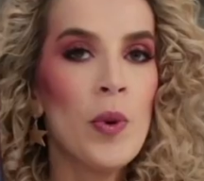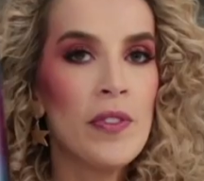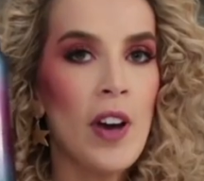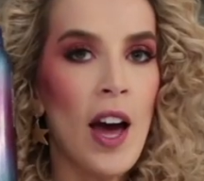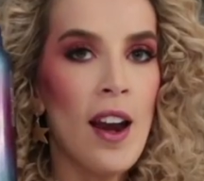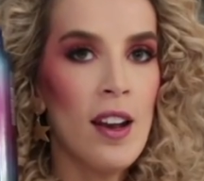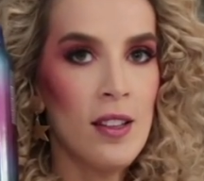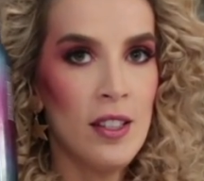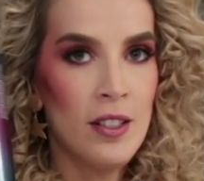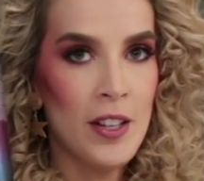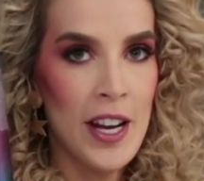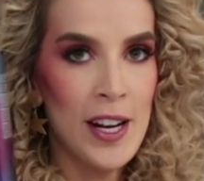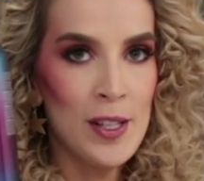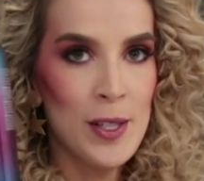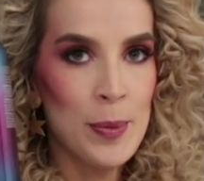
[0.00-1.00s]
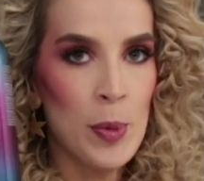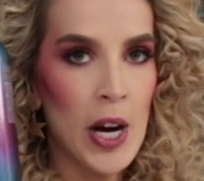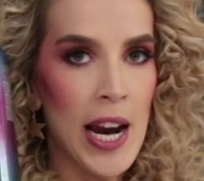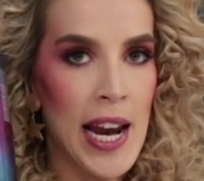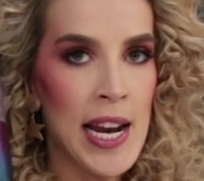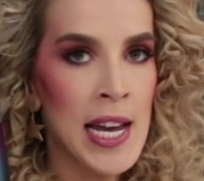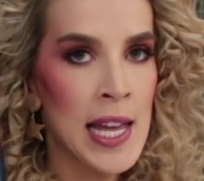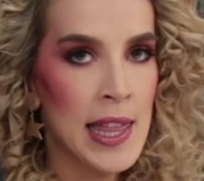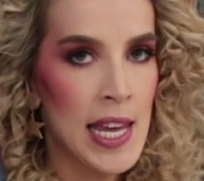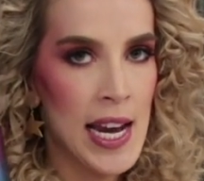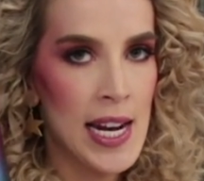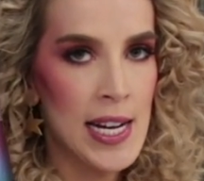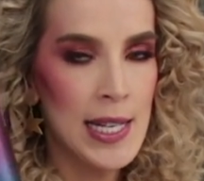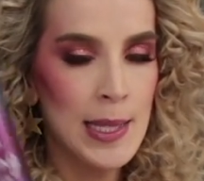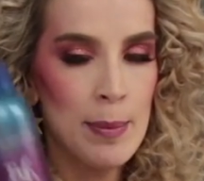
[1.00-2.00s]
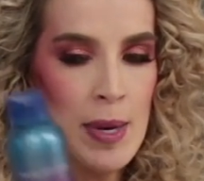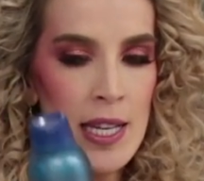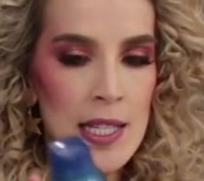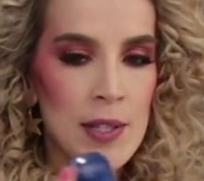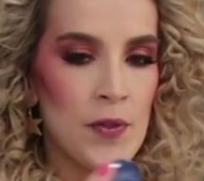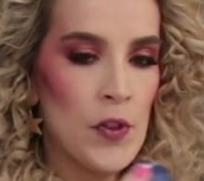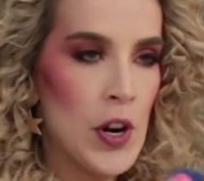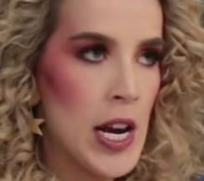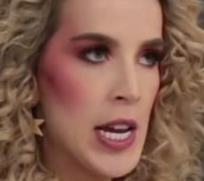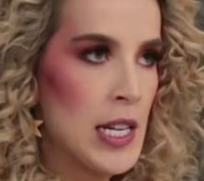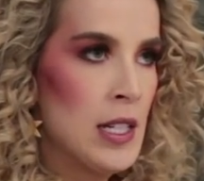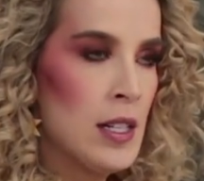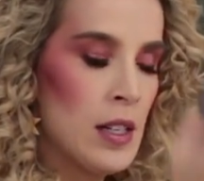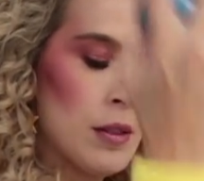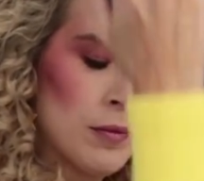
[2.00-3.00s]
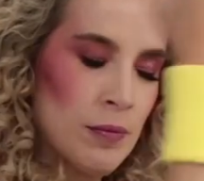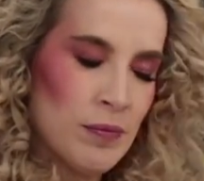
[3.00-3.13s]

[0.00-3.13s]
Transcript: We've got a little hairspray, the eighties best friend.